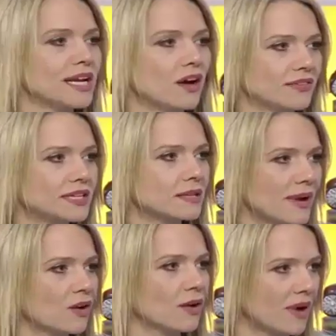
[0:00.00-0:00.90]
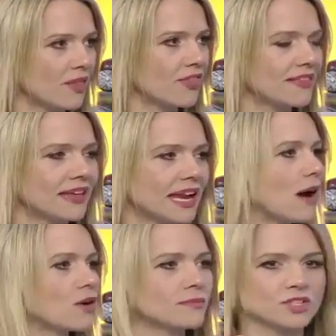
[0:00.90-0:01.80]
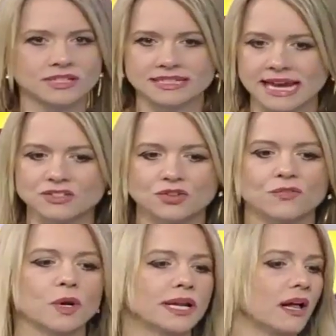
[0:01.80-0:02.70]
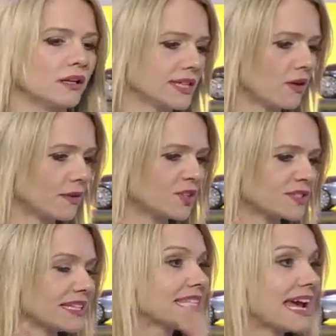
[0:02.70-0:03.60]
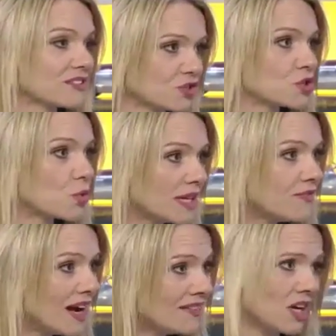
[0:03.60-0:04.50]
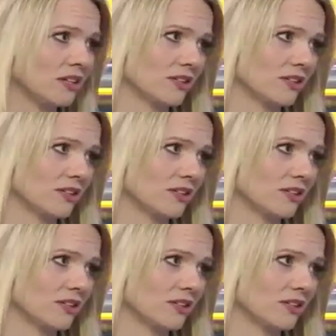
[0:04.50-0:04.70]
agreed on this amount a month, and then how come there's this extra $40? How come there's this extra $25?